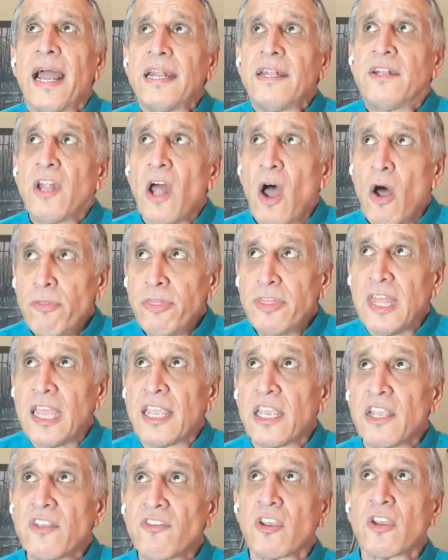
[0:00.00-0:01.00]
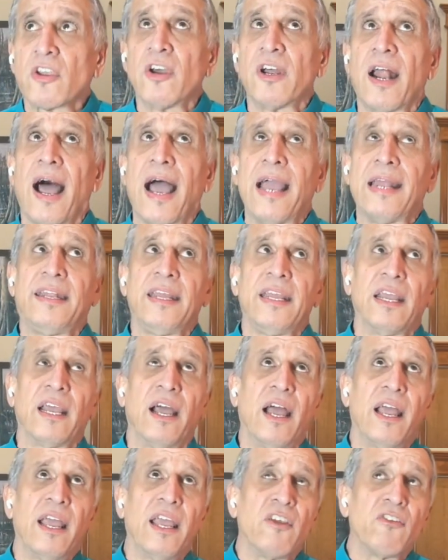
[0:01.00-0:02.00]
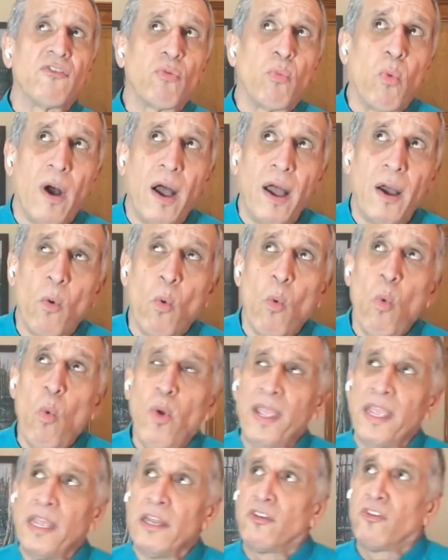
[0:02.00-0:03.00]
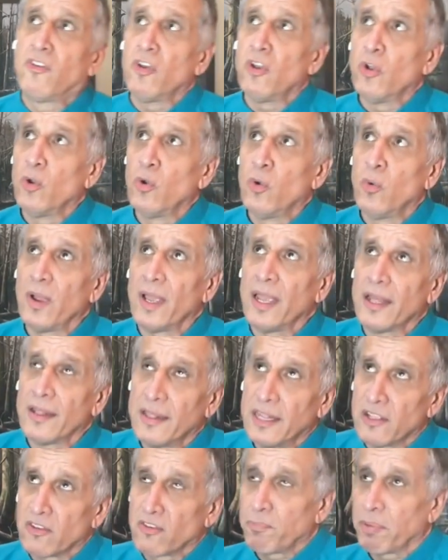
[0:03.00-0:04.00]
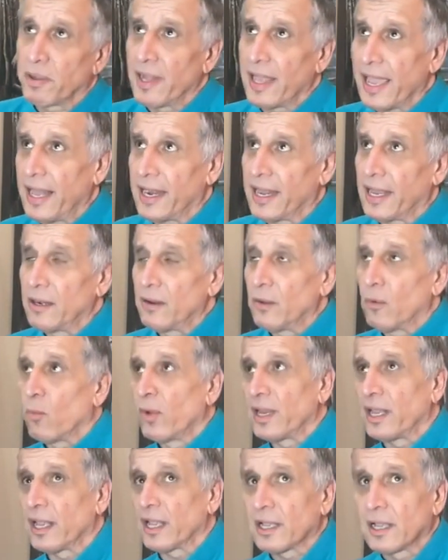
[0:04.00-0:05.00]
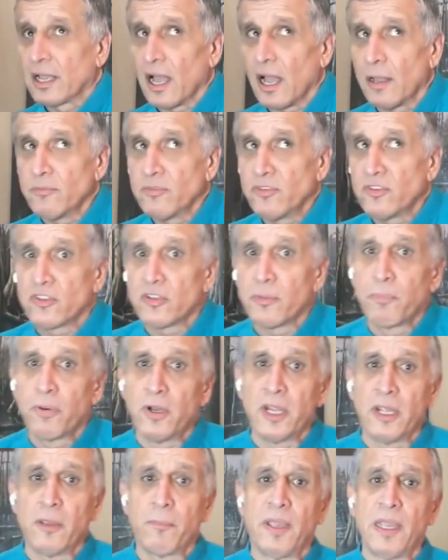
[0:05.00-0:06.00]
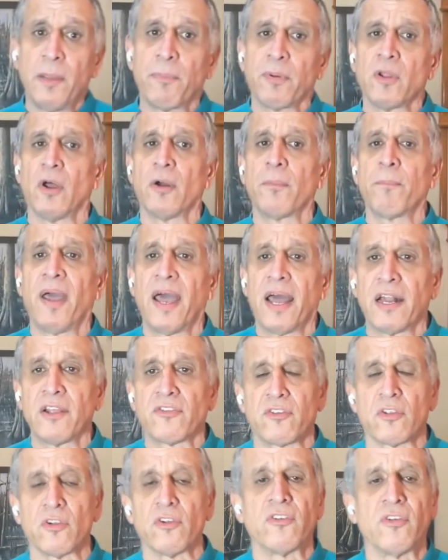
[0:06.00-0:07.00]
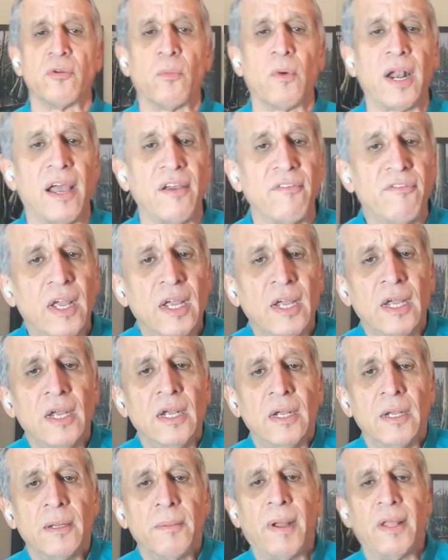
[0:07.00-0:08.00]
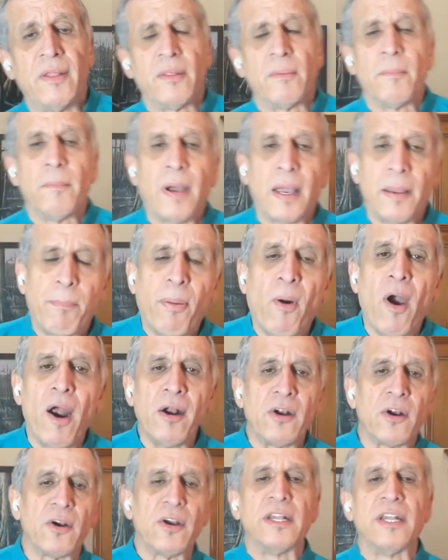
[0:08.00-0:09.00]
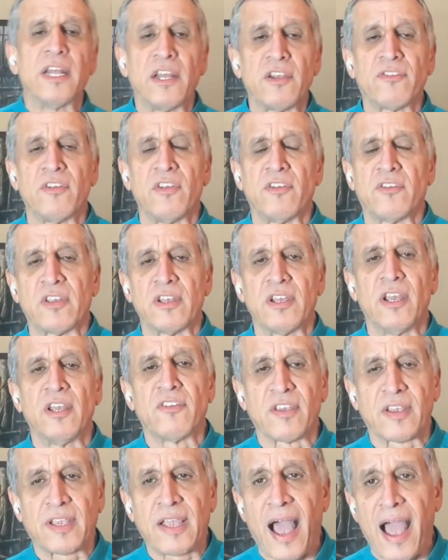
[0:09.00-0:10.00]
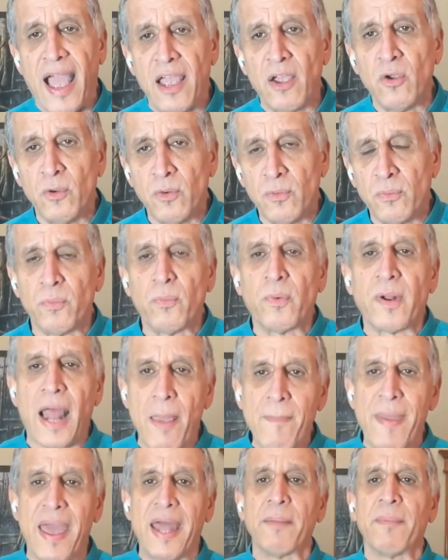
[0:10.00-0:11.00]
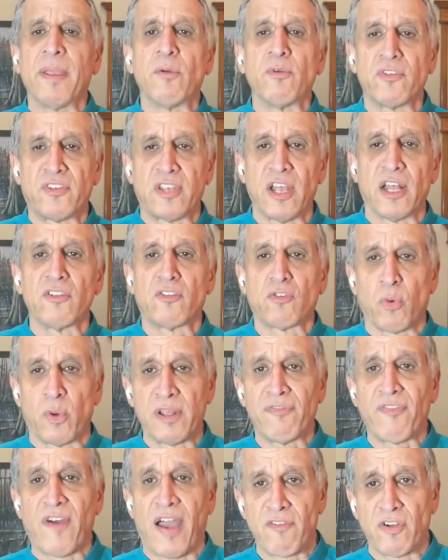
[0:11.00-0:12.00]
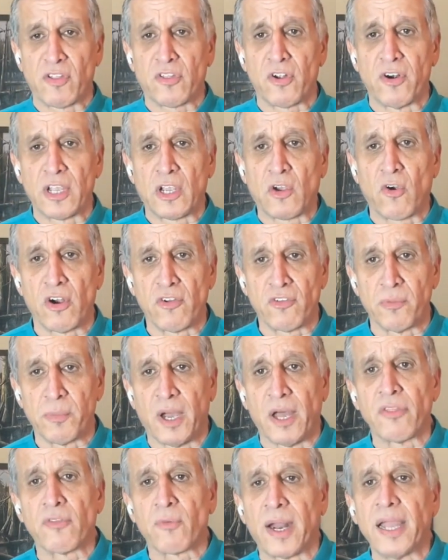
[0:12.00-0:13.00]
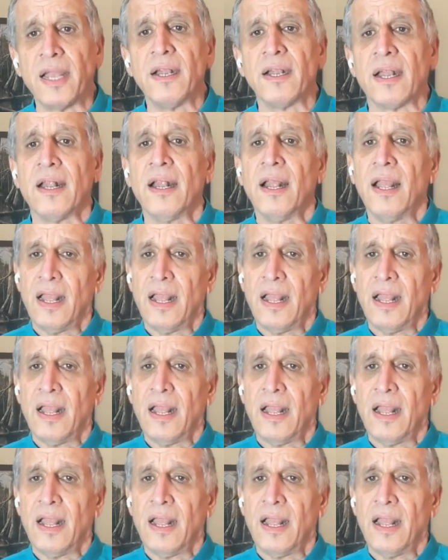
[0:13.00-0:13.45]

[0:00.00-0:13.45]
I don't think is a good idea is what we do in this planet when it comes to putting people on pedestals. And but my partner in this is a guy who, when I met him, he was selling 25 or 30 cars a month, right?